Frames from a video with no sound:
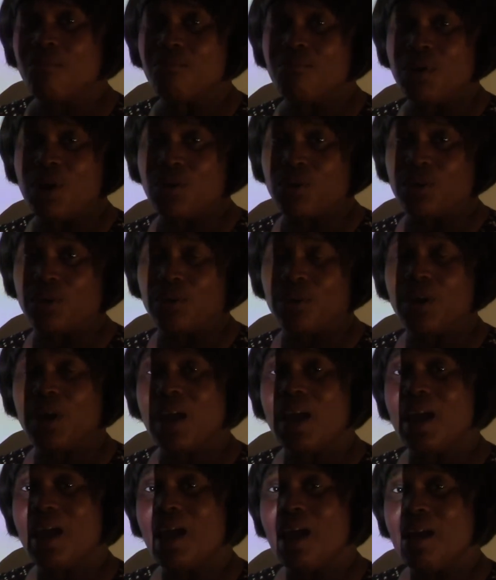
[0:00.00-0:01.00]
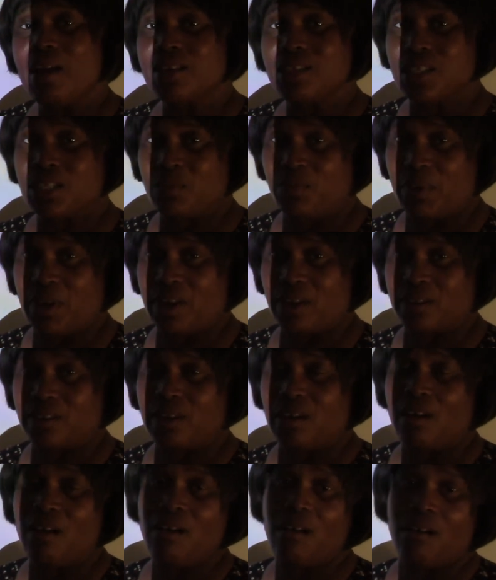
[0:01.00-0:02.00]
motor
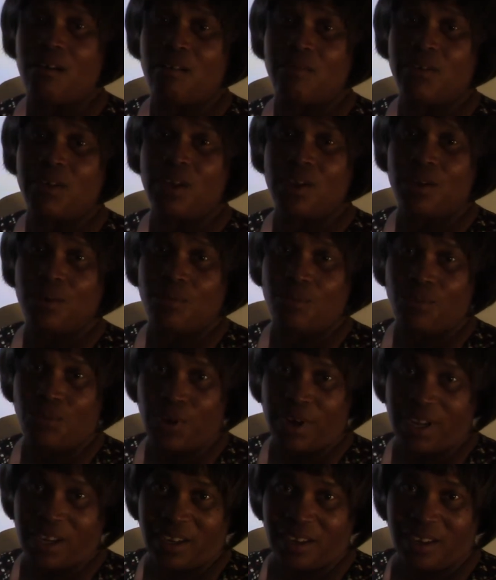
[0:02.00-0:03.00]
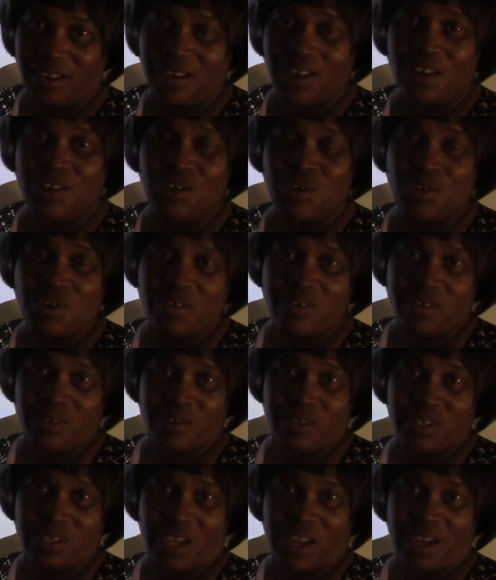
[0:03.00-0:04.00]
aspect of bringing
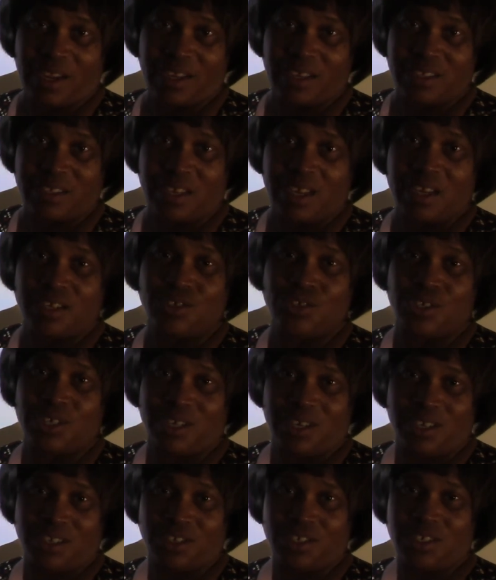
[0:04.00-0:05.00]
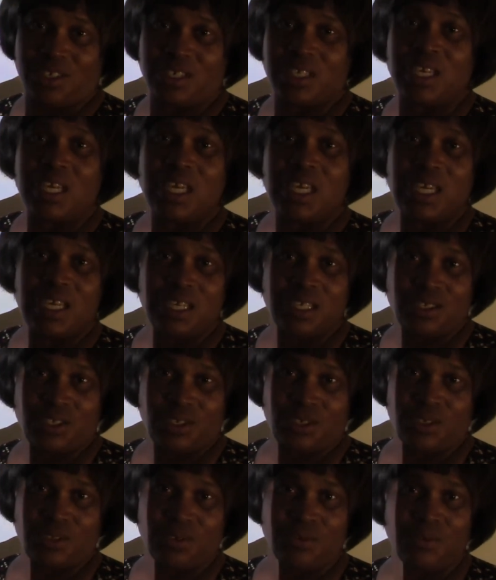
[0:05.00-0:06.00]
neuroscience education
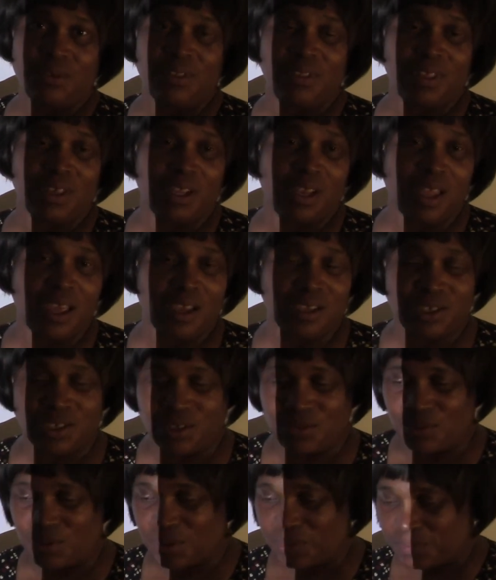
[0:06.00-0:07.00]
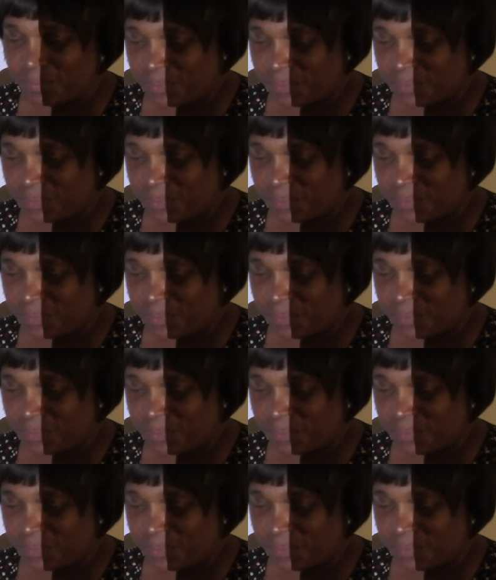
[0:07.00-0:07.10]
into the classroom.